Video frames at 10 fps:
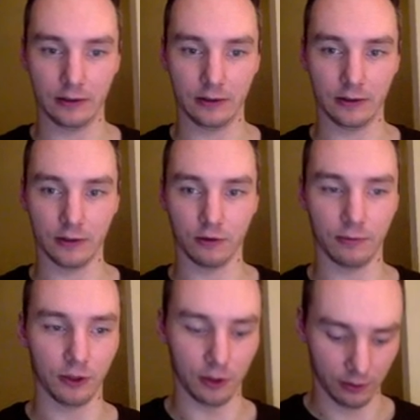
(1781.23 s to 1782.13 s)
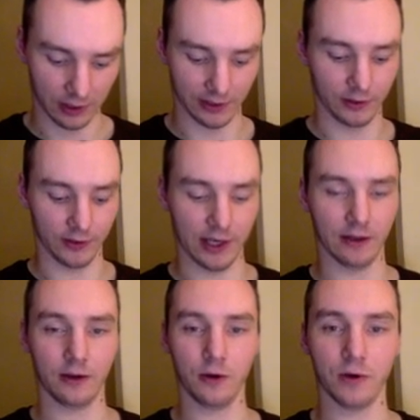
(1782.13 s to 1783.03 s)
the script to do is to set
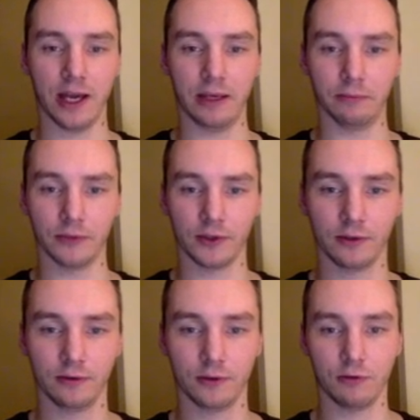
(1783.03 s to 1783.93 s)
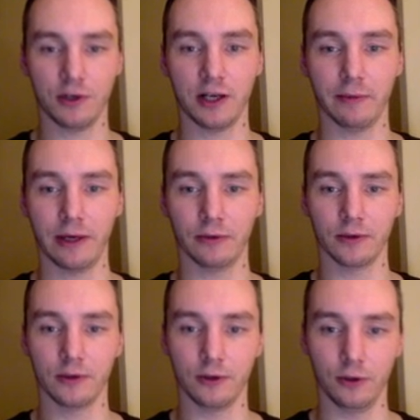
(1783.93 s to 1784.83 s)
OGame's screen shake
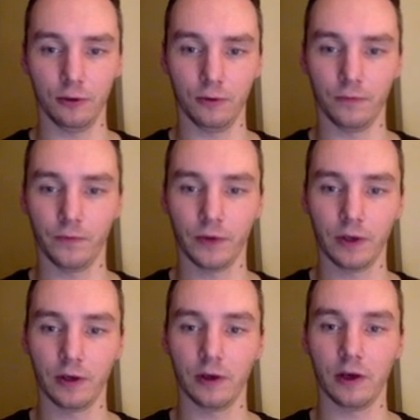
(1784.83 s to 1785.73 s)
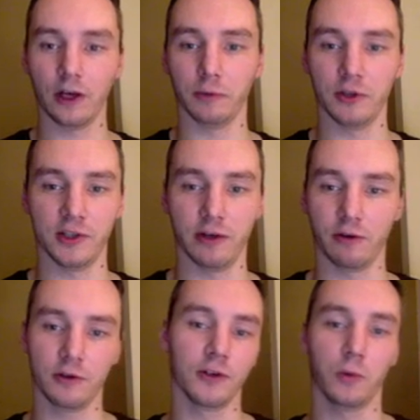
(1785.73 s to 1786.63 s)
amount to argument
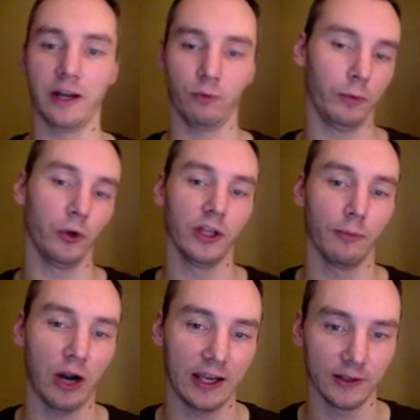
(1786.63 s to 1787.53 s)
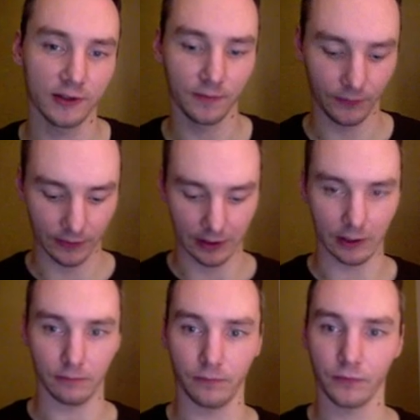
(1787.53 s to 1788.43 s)
0, so whatever we put in the brackets.
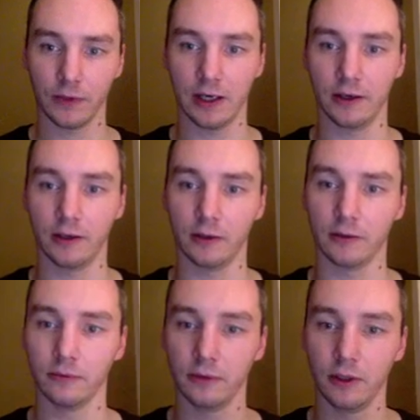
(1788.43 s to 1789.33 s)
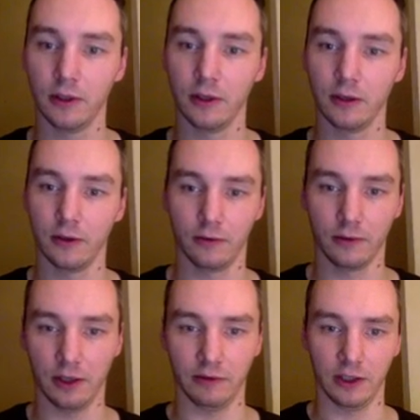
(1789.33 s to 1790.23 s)
And I'll
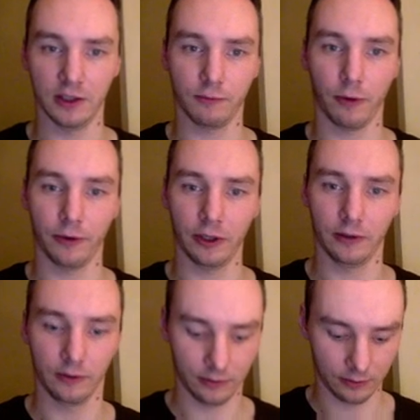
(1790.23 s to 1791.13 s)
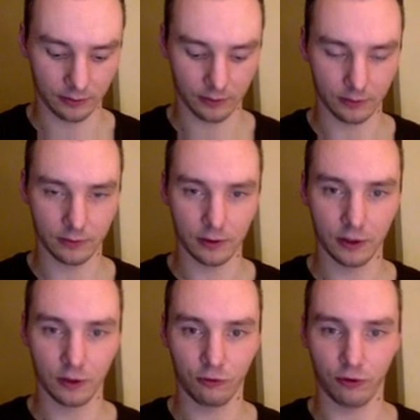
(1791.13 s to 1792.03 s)
give it its proper
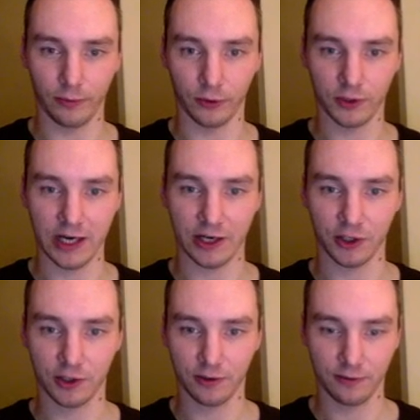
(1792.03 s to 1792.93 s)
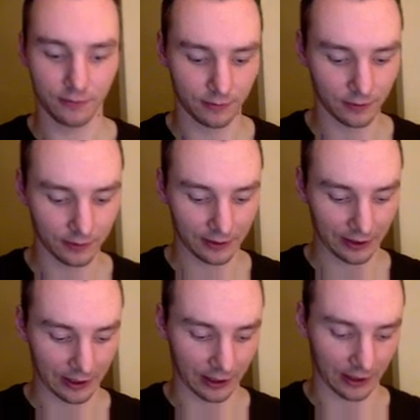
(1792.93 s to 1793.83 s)

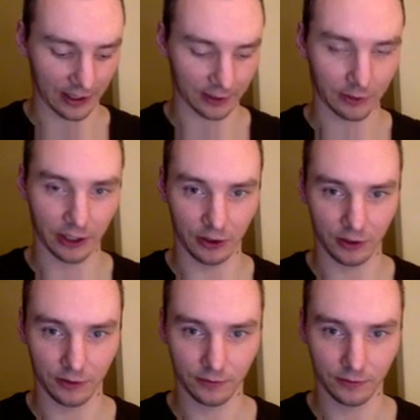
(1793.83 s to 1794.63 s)
/ explanation.